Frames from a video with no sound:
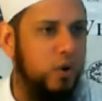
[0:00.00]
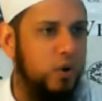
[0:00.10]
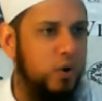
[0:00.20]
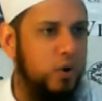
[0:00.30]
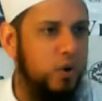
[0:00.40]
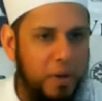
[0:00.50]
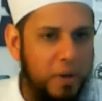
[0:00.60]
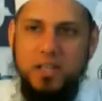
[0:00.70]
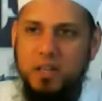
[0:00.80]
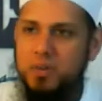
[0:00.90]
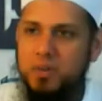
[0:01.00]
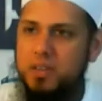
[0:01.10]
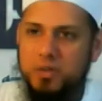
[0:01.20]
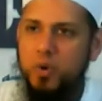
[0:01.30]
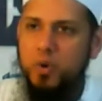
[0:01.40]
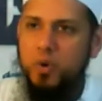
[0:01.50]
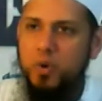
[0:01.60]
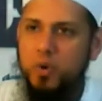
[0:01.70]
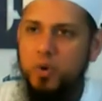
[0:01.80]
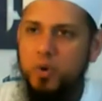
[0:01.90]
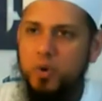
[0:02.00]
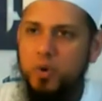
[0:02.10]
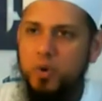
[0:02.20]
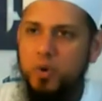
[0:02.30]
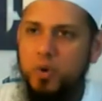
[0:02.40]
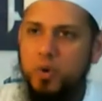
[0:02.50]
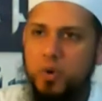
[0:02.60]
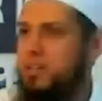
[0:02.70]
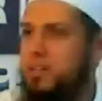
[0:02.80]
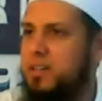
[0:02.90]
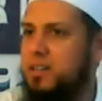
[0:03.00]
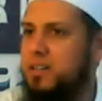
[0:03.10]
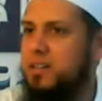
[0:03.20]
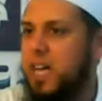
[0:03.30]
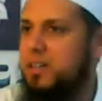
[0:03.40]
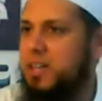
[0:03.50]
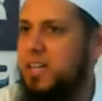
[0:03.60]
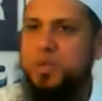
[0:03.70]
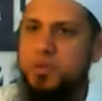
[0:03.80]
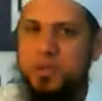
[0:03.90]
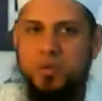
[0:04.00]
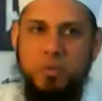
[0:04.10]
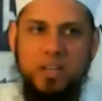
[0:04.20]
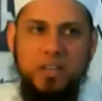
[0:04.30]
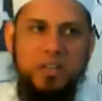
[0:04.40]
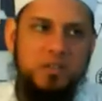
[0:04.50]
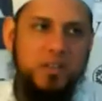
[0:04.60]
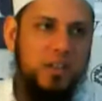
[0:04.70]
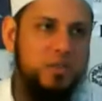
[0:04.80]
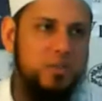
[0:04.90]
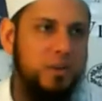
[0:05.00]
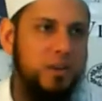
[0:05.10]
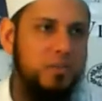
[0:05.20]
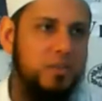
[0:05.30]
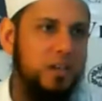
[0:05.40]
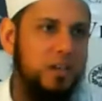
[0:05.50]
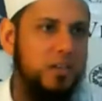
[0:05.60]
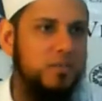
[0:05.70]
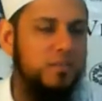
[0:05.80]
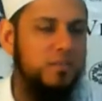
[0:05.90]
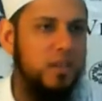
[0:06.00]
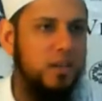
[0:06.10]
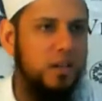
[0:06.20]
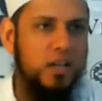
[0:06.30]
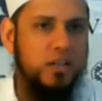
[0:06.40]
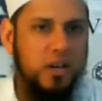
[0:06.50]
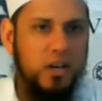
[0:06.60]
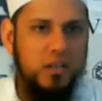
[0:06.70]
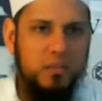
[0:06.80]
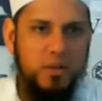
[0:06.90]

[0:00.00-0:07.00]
obeying someone, there's no obedience to anyone if it leads to disobedience of Allah subhanahu wa ta'ala.